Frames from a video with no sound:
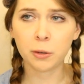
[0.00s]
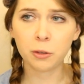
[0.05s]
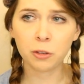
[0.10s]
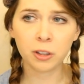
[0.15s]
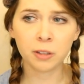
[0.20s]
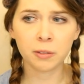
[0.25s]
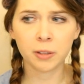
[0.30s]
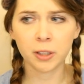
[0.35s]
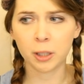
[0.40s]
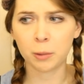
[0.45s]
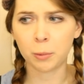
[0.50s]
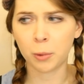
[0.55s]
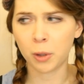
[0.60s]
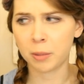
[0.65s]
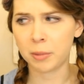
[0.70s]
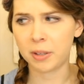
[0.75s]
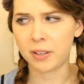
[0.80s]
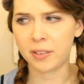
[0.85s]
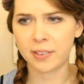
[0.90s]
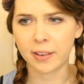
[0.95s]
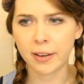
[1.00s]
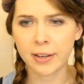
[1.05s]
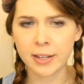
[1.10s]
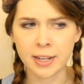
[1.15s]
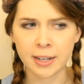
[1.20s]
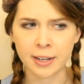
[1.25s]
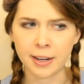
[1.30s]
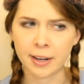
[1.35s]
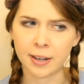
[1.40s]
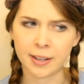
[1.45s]
usually really warm and
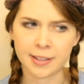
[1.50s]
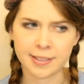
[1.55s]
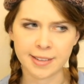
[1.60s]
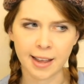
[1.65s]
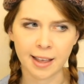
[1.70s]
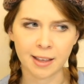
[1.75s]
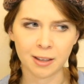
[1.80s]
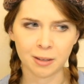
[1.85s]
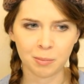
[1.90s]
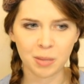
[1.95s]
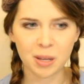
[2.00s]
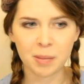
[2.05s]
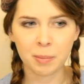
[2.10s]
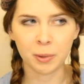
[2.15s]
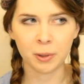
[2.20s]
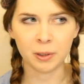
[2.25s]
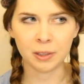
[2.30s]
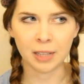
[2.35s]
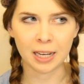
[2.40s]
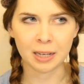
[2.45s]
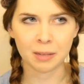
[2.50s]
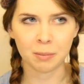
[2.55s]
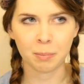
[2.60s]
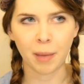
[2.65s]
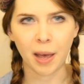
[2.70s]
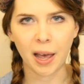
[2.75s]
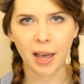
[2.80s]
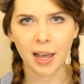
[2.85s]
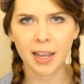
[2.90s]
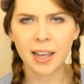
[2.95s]
sunny in Arendelle, and people, like,
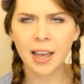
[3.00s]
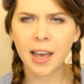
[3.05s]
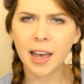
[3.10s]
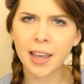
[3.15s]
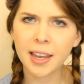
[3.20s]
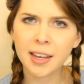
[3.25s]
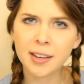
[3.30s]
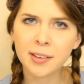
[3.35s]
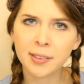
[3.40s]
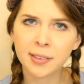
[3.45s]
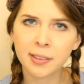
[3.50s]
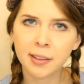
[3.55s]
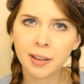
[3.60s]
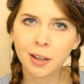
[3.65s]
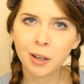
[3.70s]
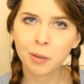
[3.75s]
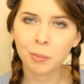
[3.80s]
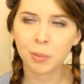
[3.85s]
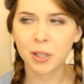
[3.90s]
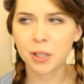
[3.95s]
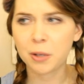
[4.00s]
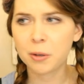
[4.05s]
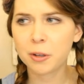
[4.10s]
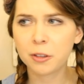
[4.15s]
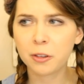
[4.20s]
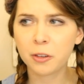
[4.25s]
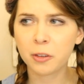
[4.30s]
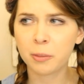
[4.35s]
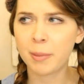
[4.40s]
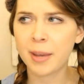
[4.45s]
buy ice. But you
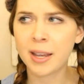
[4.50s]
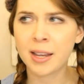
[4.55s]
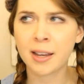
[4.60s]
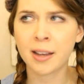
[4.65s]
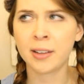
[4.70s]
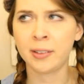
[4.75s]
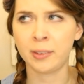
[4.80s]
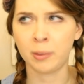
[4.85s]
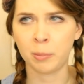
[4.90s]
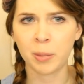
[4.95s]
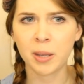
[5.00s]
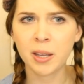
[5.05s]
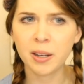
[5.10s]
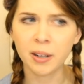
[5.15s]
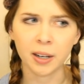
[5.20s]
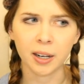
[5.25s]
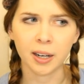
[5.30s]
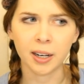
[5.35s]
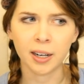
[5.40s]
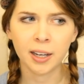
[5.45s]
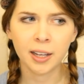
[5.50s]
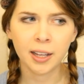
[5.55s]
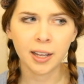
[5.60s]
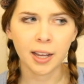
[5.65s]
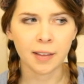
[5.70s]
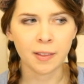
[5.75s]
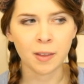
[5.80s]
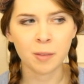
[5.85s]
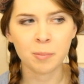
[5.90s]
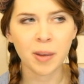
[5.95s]
could just make ice appear,
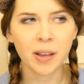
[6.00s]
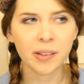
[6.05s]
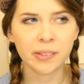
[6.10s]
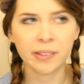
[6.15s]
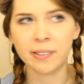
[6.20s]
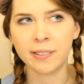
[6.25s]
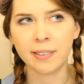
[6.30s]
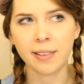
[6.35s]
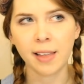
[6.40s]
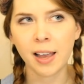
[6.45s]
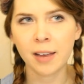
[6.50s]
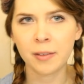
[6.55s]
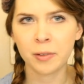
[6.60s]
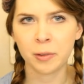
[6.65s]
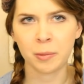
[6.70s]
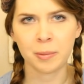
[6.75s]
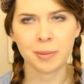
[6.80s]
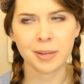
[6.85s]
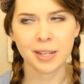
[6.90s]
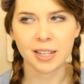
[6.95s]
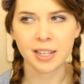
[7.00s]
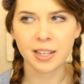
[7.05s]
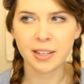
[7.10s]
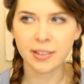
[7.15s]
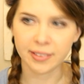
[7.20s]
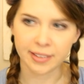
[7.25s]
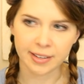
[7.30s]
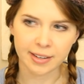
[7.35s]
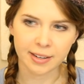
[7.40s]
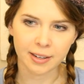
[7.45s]
and then peasants' lives would be
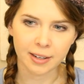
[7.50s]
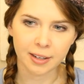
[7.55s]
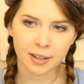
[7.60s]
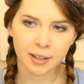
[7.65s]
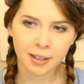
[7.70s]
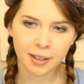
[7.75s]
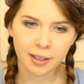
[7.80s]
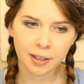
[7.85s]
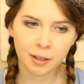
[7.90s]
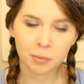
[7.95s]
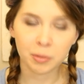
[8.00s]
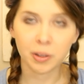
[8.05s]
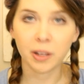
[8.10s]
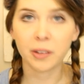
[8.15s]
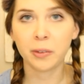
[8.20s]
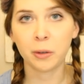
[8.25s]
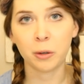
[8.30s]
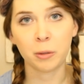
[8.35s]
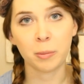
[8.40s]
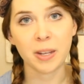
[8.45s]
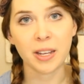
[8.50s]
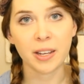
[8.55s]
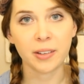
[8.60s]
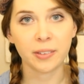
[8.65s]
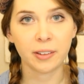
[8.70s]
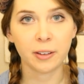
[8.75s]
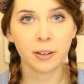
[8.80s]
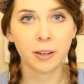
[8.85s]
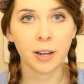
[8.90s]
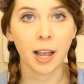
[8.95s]
easier. Plus, it would be
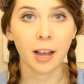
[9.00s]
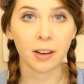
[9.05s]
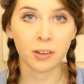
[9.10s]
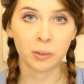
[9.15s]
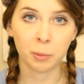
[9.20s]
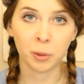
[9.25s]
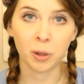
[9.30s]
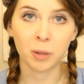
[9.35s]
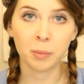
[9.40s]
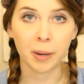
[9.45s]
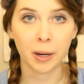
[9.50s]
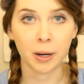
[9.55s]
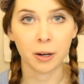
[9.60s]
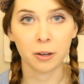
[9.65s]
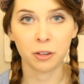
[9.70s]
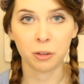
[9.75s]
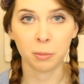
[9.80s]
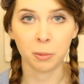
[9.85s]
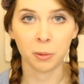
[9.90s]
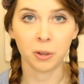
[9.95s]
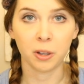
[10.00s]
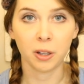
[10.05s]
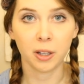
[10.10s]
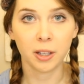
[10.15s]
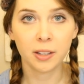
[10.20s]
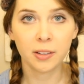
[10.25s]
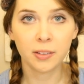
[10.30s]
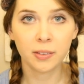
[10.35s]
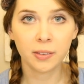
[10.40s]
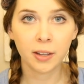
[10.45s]
easier to export perishable
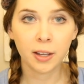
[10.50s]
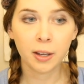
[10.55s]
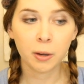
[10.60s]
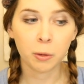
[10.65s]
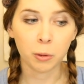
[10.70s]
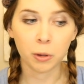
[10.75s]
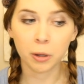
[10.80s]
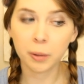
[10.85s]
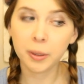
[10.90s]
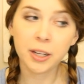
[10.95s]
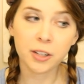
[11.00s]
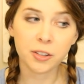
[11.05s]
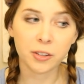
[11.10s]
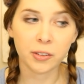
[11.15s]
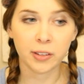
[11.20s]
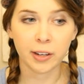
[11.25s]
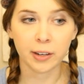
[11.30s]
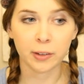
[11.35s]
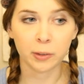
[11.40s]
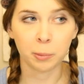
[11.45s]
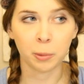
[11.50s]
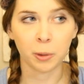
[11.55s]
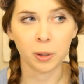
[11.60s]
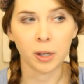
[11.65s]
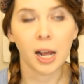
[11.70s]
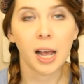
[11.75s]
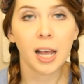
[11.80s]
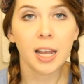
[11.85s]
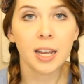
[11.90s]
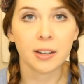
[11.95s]
goods, or we could just
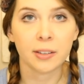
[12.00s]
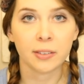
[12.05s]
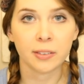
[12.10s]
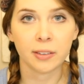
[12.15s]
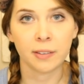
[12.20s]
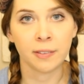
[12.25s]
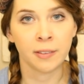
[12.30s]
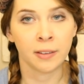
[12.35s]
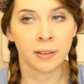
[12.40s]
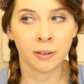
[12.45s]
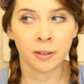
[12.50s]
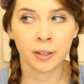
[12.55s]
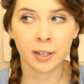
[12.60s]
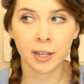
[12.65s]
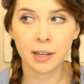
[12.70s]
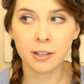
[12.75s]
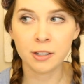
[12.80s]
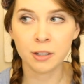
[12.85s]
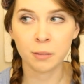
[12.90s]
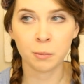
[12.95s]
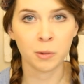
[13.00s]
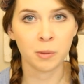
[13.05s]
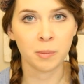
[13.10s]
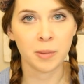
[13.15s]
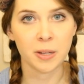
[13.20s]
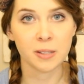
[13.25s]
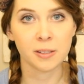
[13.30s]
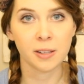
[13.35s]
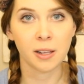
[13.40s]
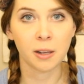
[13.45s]
export ice, and then our kingdom would
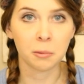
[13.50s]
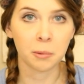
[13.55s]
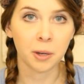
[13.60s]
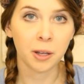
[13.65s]
be a lot